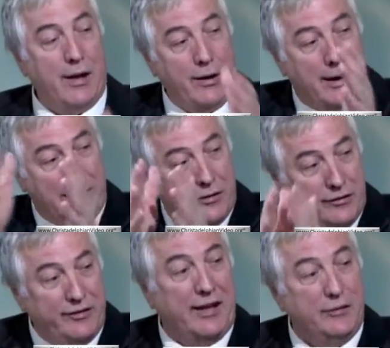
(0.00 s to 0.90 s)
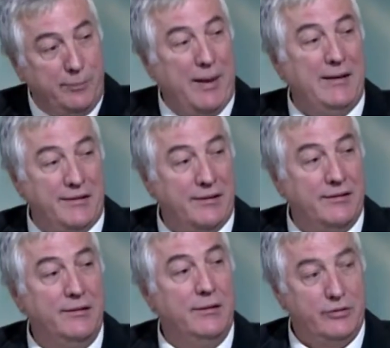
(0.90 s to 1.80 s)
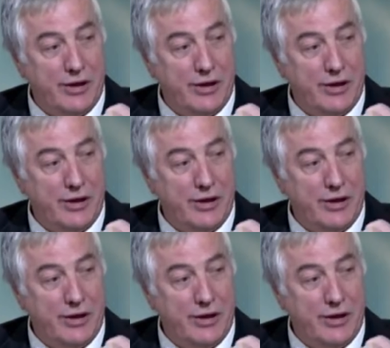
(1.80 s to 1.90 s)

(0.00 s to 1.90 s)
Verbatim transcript: that are cut into six pieces,